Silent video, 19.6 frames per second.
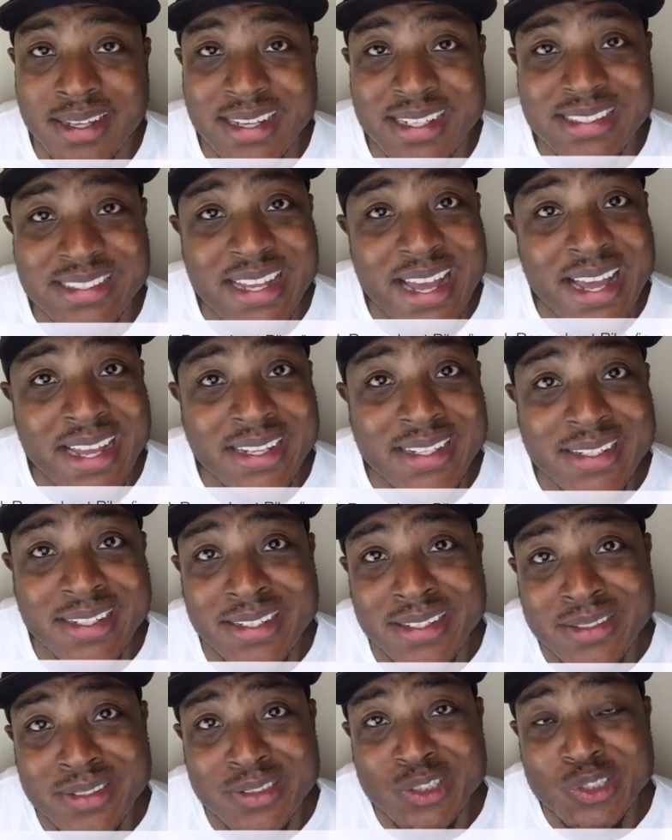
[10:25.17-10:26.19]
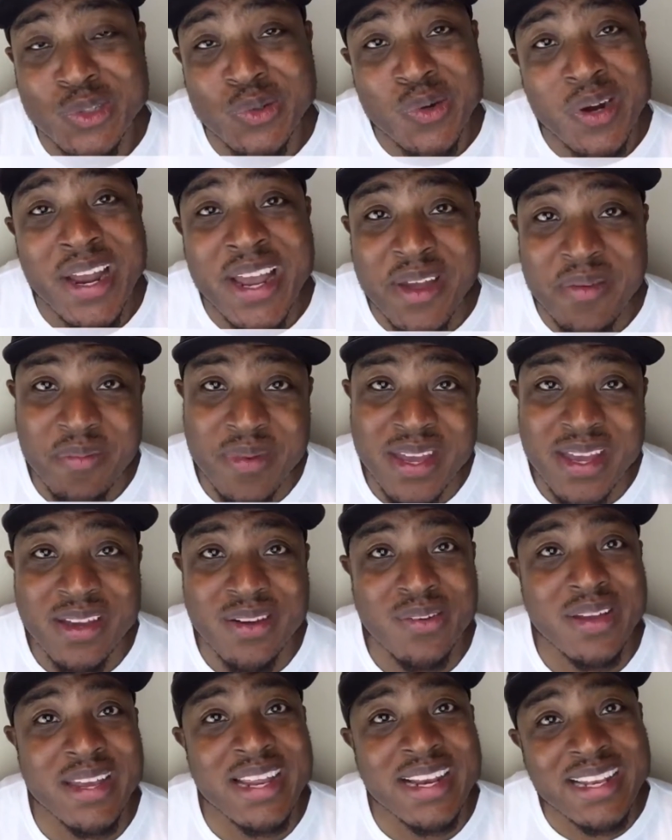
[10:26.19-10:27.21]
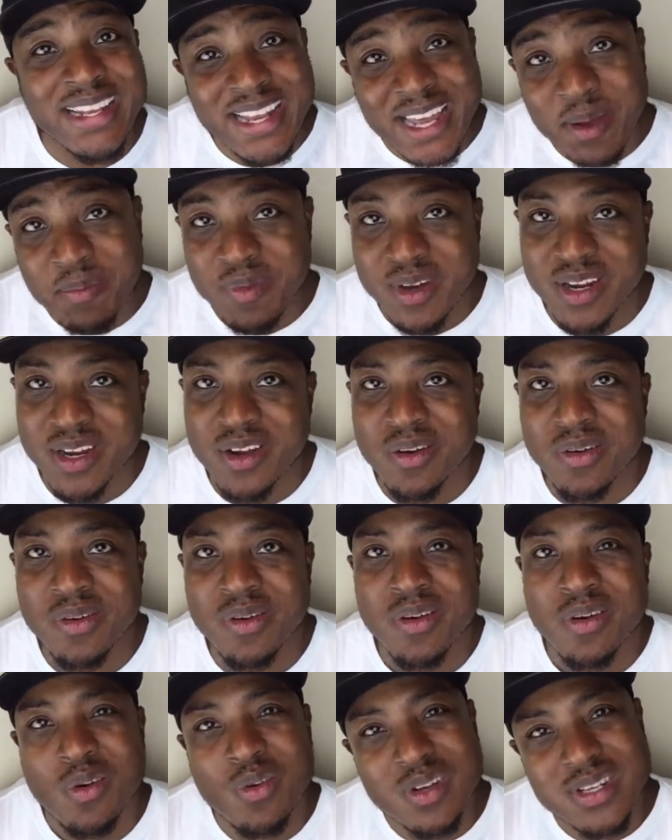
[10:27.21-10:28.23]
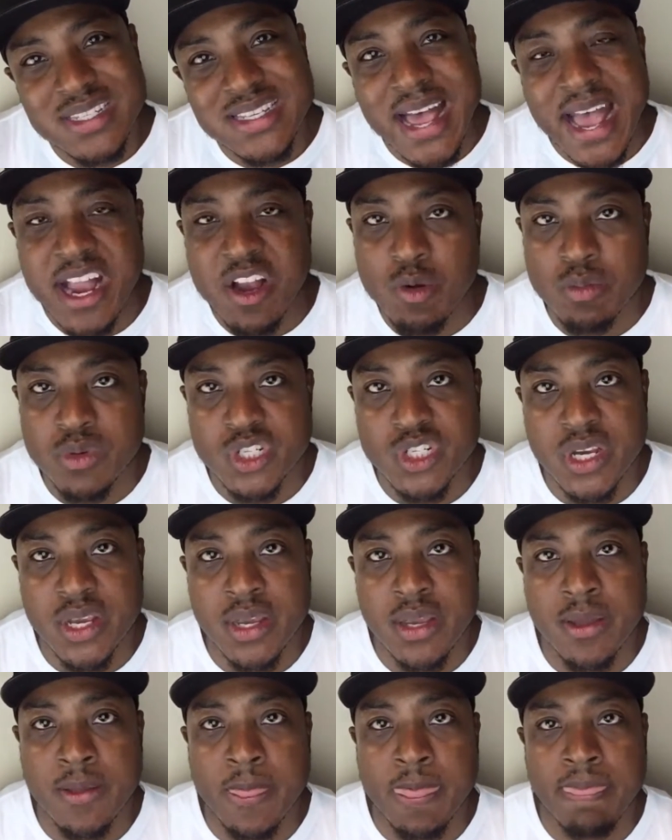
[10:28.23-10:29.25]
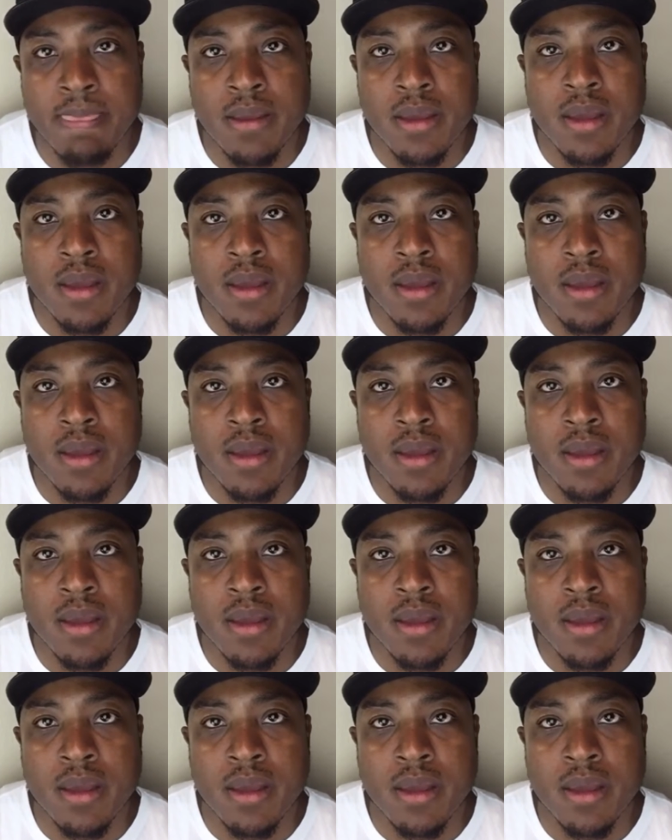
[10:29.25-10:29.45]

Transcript: is that treadmill, elliptical, or cycle machine.